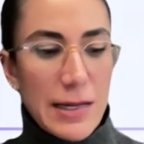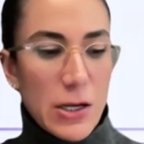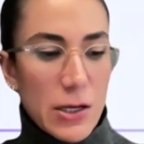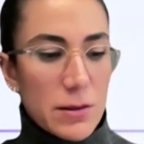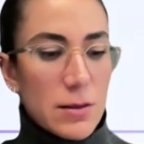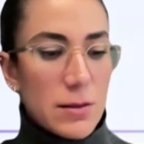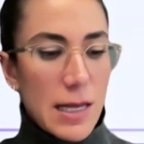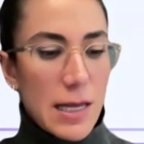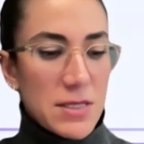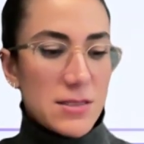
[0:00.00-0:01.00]
another
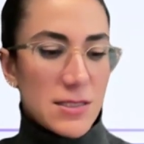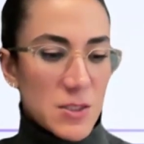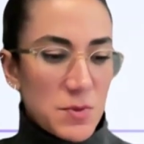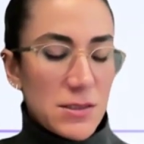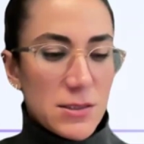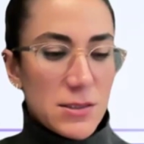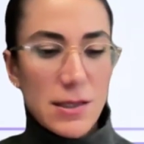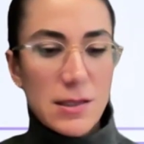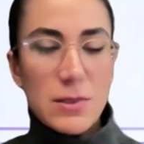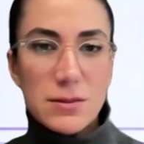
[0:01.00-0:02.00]
MSSP this
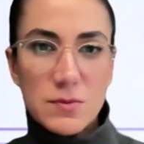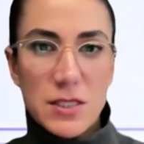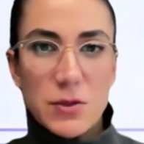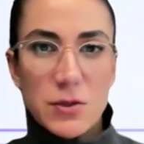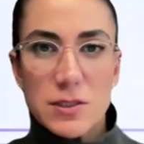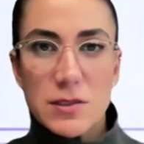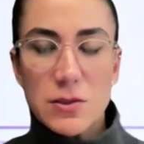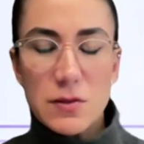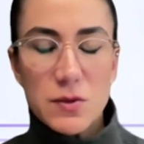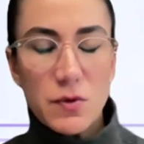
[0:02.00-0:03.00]
time, like security
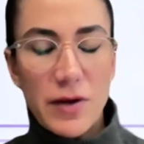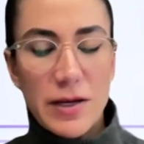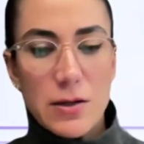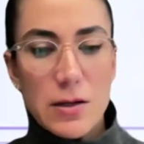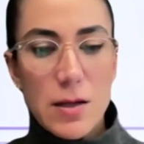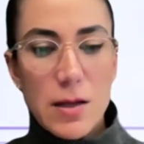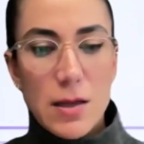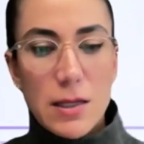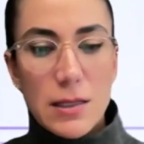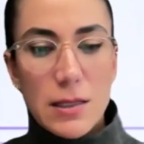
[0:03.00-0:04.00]
service provider,
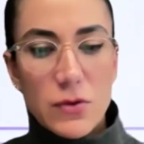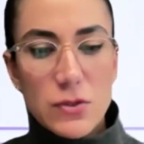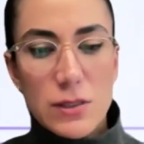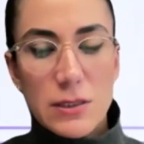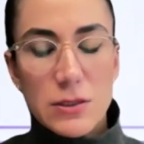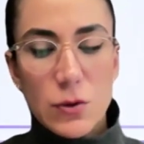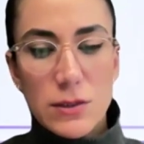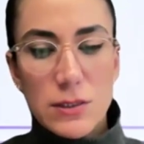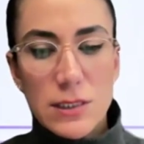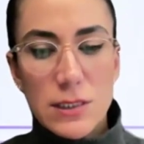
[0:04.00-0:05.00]
they have also like
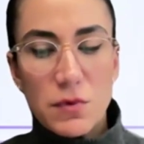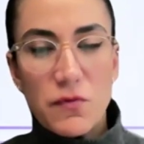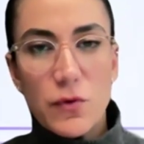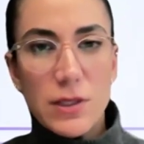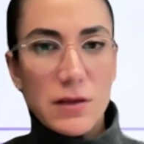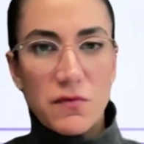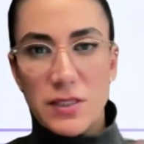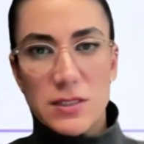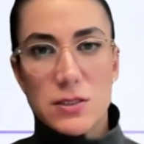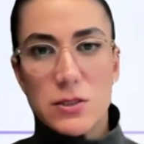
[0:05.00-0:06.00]
told us that before they
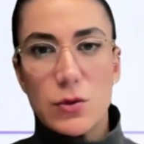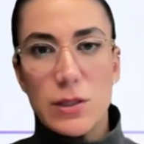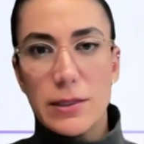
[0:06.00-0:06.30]
fixed this whole